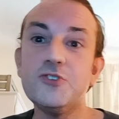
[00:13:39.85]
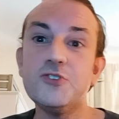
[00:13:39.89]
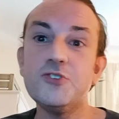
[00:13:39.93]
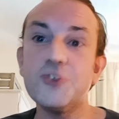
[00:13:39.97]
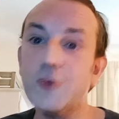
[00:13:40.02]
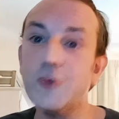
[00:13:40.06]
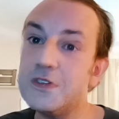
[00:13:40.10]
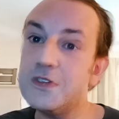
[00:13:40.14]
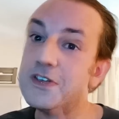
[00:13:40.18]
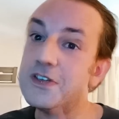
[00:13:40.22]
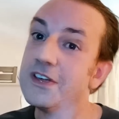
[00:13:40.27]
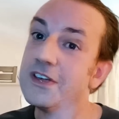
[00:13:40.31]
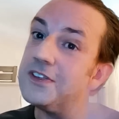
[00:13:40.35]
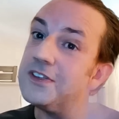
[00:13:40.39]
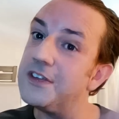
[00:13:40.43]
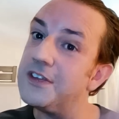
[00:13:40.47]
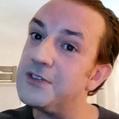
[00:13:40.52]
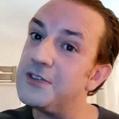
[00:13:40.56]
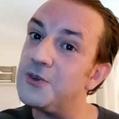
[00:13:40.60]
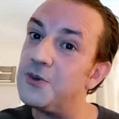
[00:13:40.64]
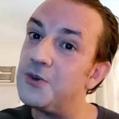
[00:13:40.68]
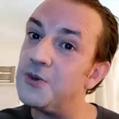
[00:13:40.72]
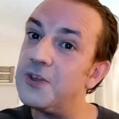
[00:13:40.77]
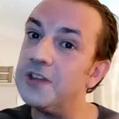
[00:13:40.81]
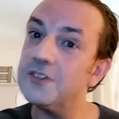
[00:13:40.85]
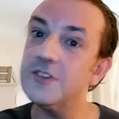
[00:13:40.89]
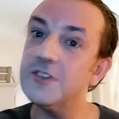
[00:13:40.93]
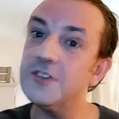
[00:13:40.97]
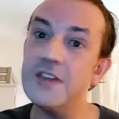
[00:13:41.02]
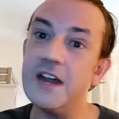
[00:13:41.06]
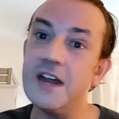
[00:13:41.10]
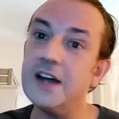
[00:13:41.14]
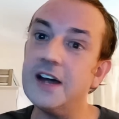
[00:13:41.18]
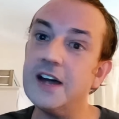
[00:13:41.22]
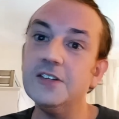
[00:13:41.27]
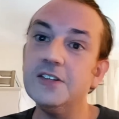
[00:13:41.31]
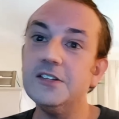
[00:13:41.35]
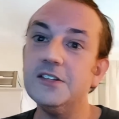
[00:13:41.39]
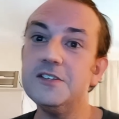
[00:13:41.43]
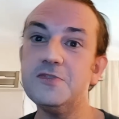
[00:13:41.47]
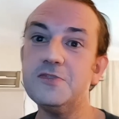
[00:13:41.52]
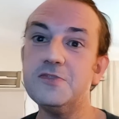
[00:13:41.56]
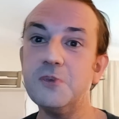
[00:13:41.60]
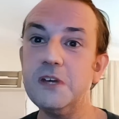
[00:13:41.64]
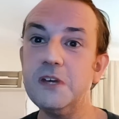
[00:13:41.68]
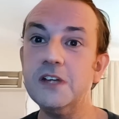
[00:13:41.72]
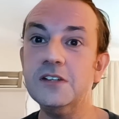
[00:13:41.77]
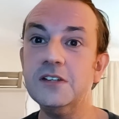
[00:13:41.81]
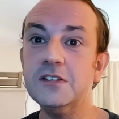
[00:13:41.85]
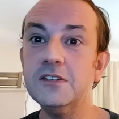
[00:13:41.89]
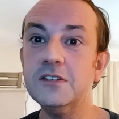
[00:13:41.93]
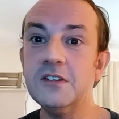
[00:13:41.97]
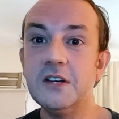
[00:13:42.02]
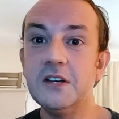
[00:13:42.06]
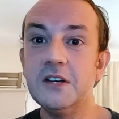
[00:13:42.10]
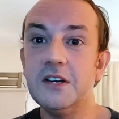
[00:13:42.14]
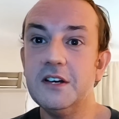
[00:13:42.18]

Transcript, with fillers: So I think they thought that's the angle, if we can